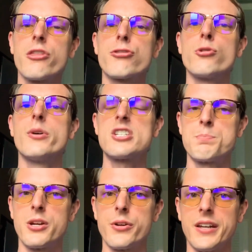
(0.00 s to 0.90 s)
through
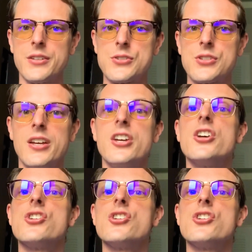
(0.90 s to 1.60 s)
experience.